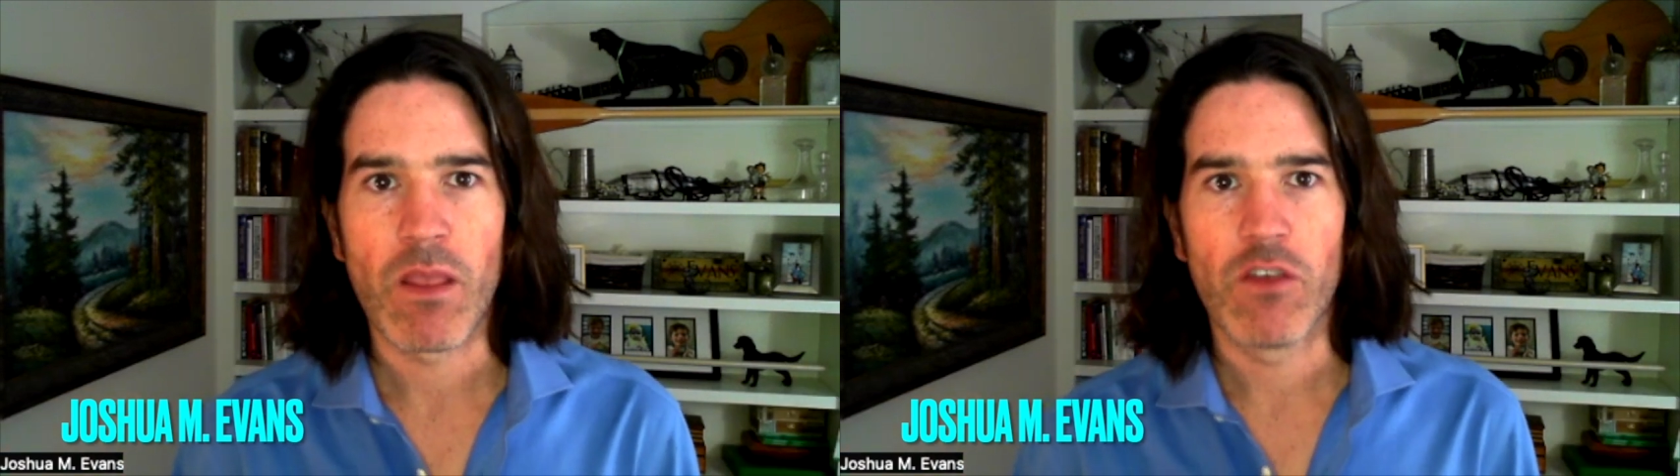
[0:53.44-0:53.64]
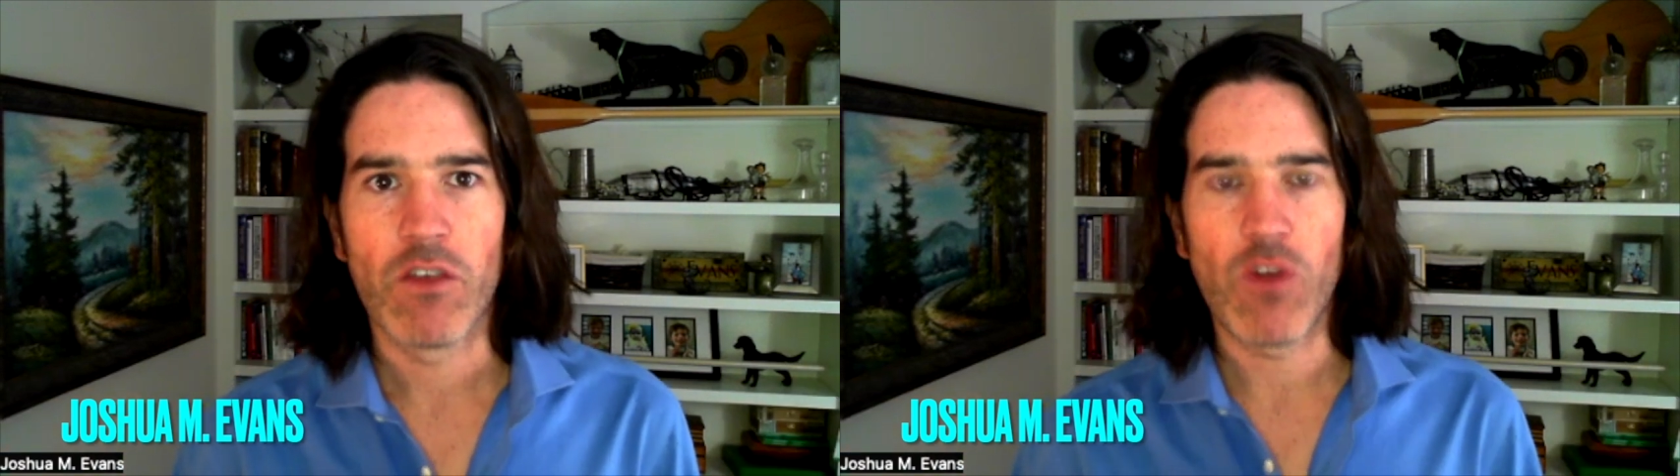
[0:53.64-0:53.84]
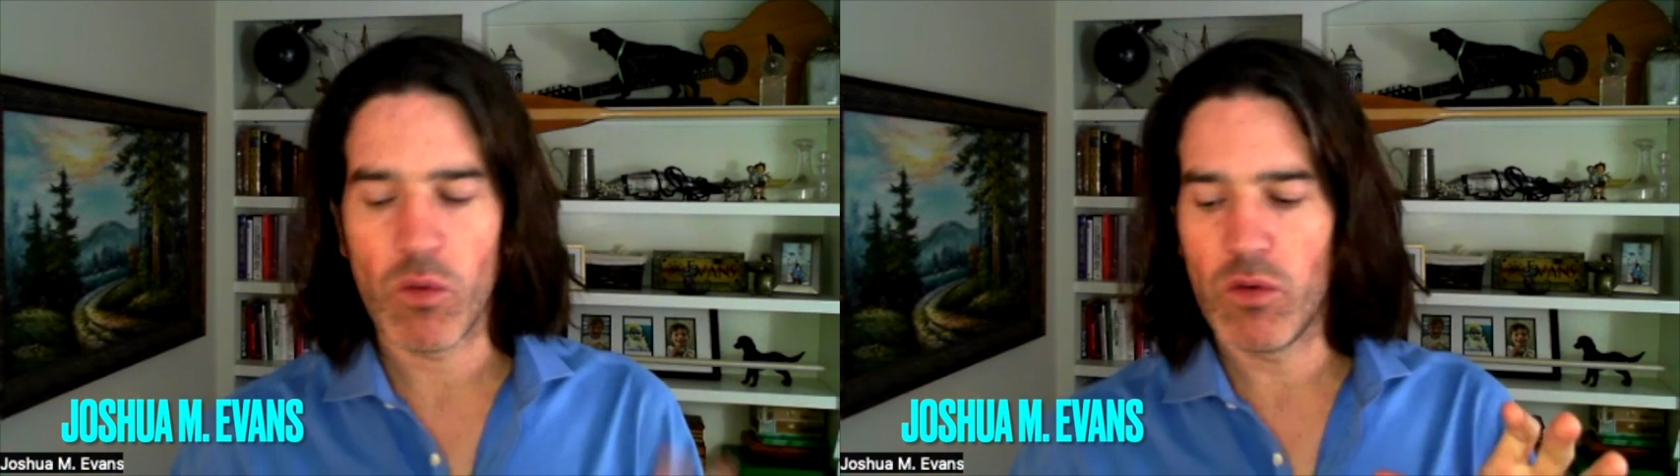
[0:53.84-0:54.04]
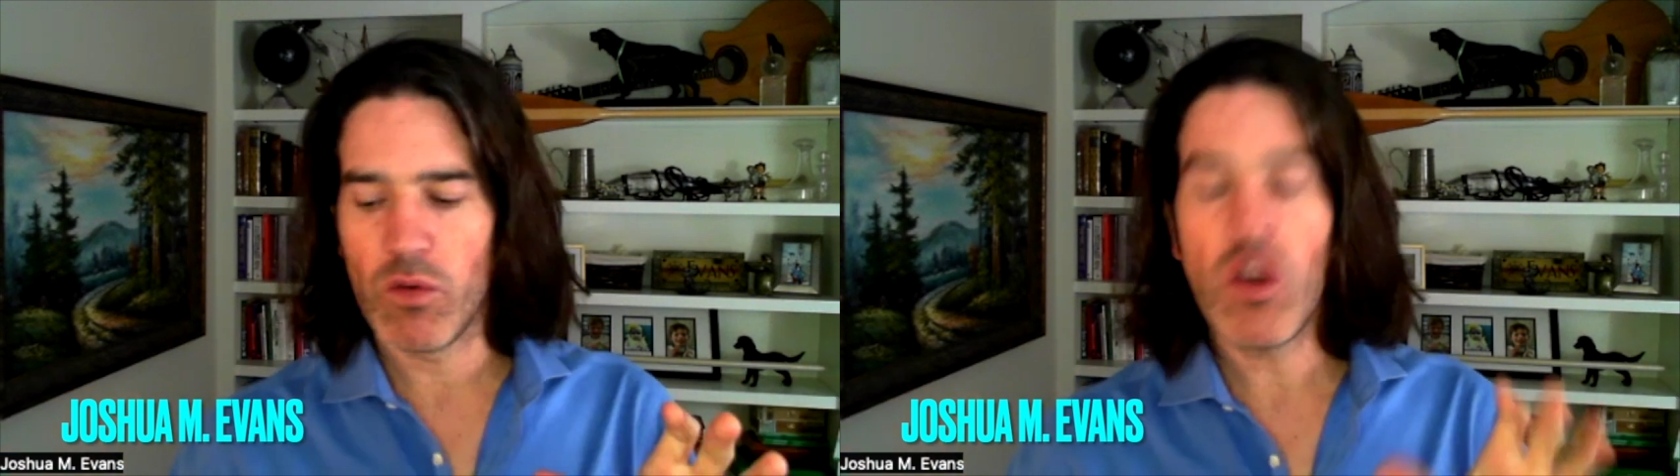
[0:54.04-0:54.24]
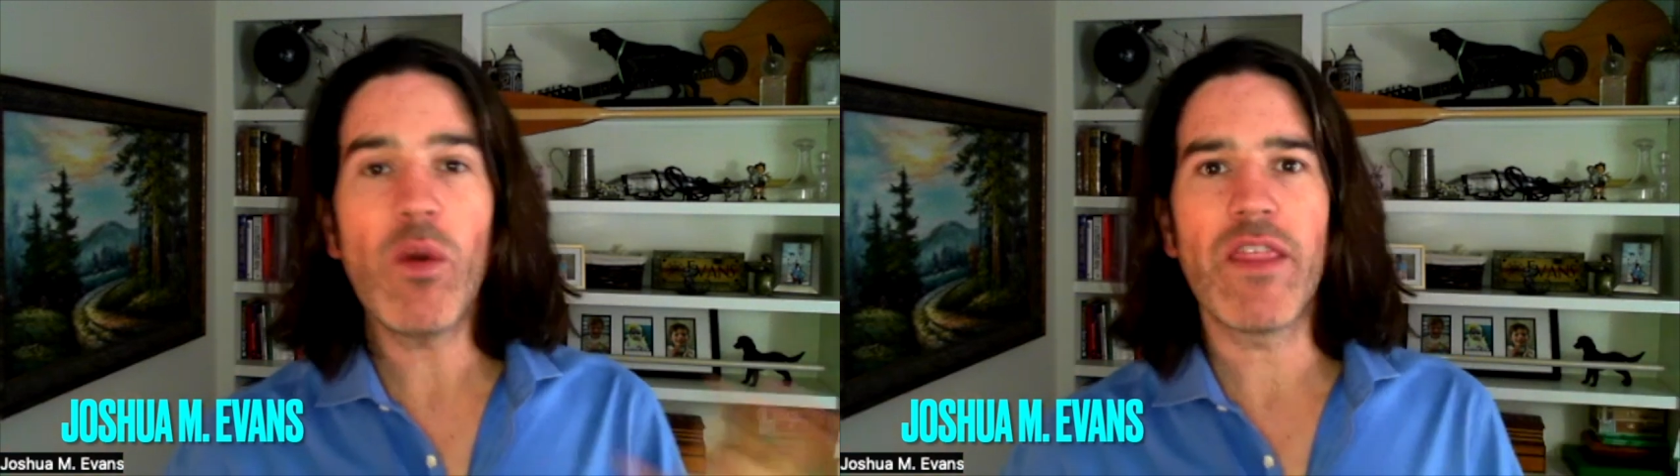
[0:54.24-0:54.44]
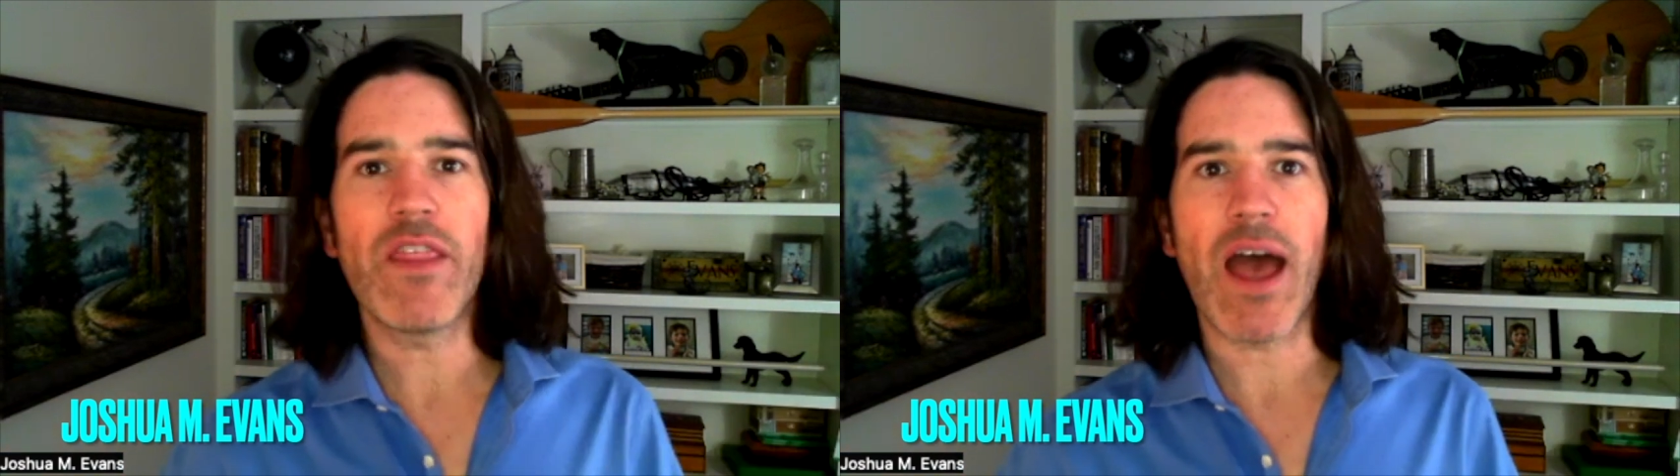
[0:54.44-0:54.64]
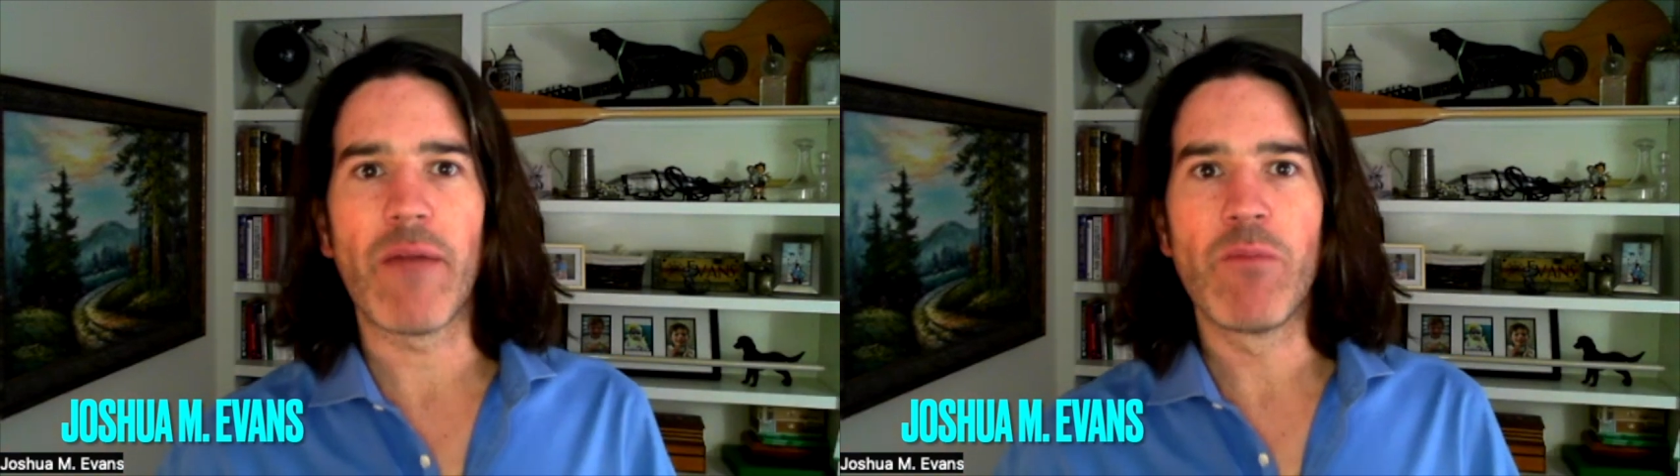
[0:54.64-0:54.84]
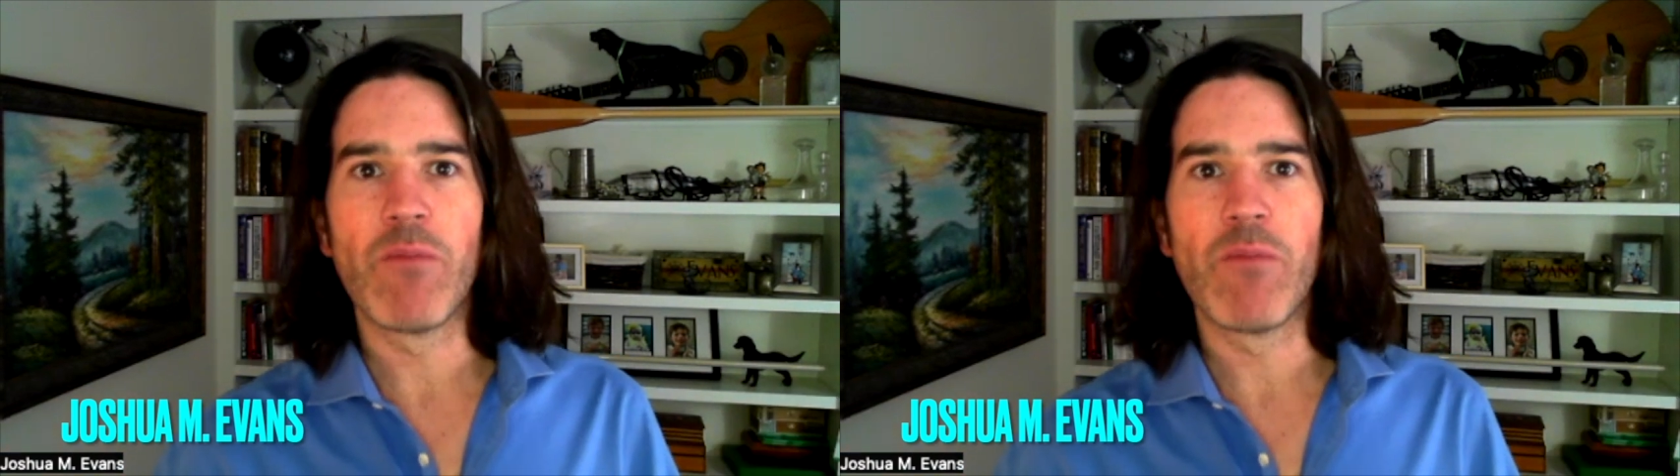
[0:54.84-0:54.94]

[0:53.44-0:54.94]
So knowing that,